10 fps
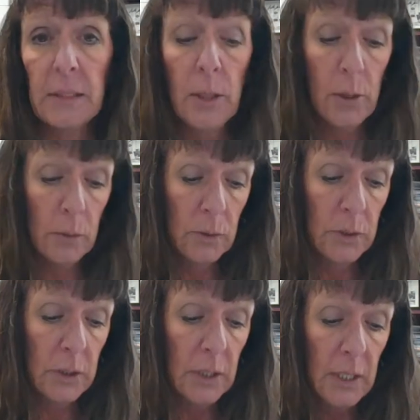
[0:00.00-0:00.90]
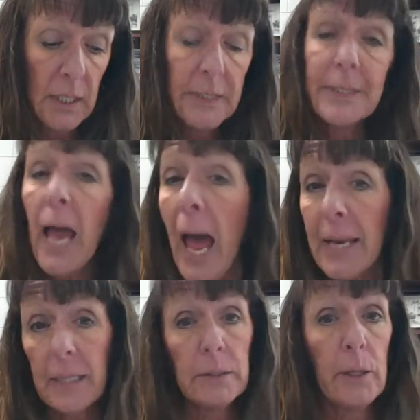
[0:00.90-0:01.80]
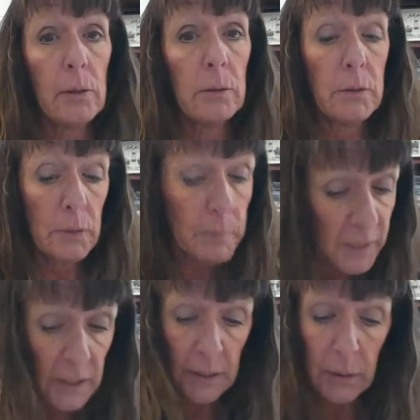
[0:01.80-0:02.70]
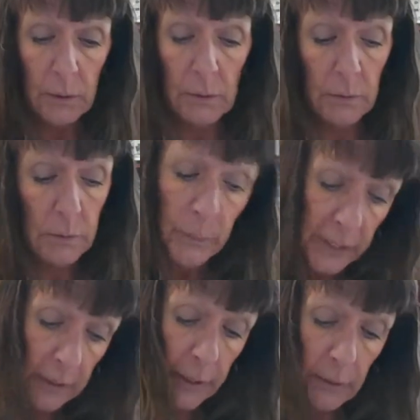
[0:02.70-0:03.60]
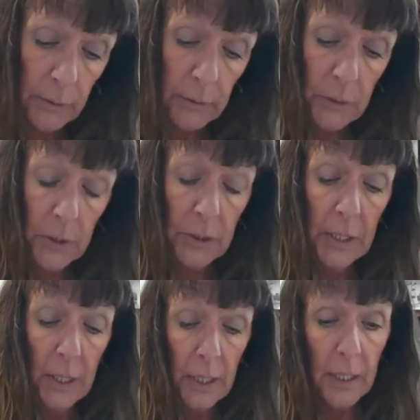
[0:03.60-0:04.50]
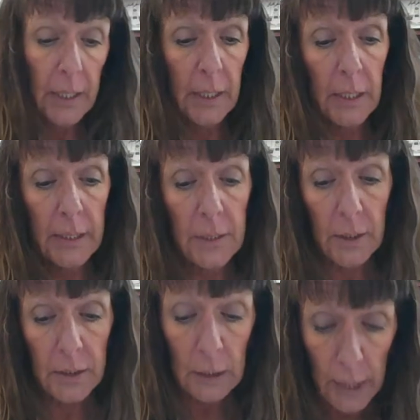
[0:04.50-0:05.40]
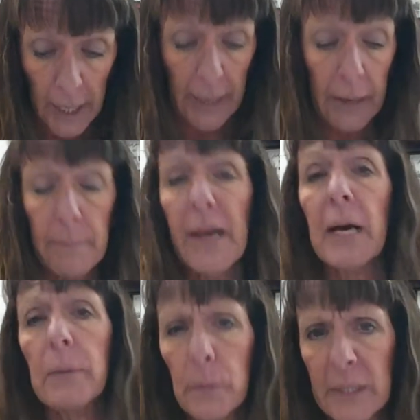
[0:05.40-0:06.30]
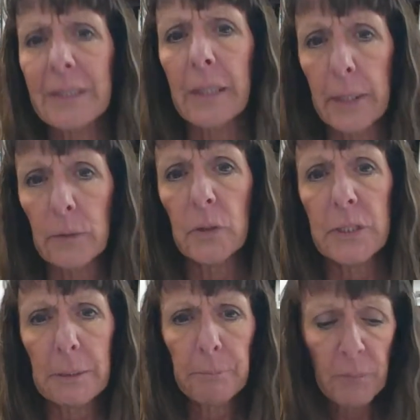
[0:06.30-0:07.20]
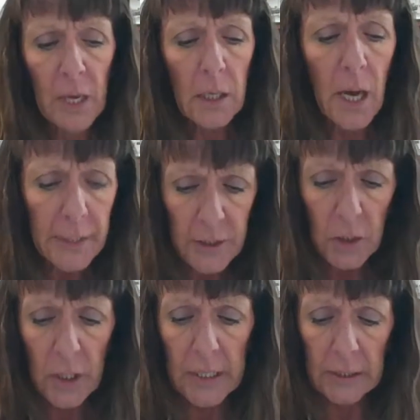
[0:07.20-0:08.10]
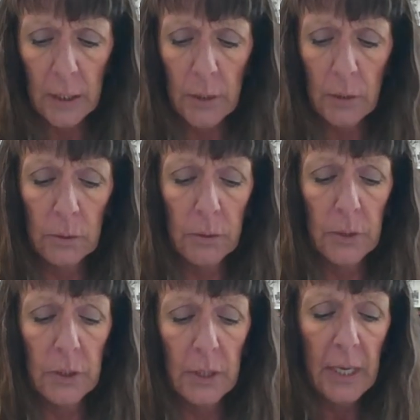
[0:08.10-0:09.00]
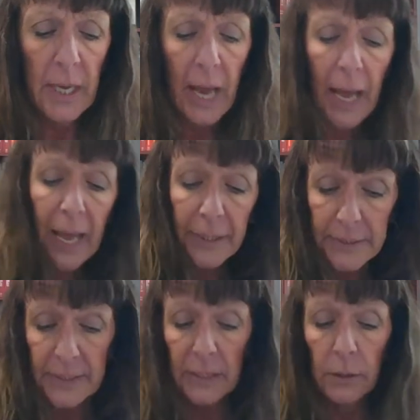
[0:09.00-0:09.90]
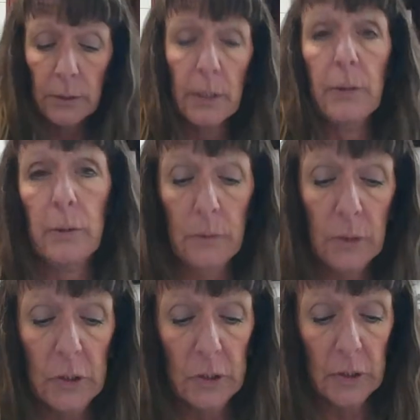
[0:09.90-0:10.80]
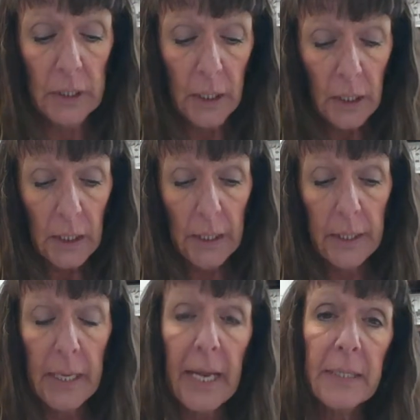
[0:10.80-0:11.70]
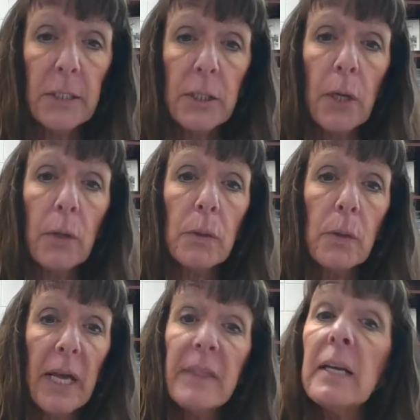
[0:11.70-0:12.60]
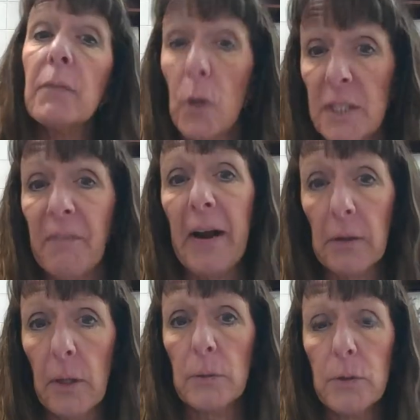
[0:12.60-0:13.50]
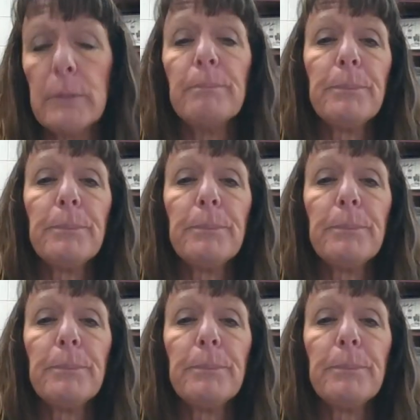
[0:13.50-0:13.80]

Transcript: loads, static loads, repeated loads, wind loads. It talks a lot about wind loads, concentrated loads, axial loads, and then of course fire loads.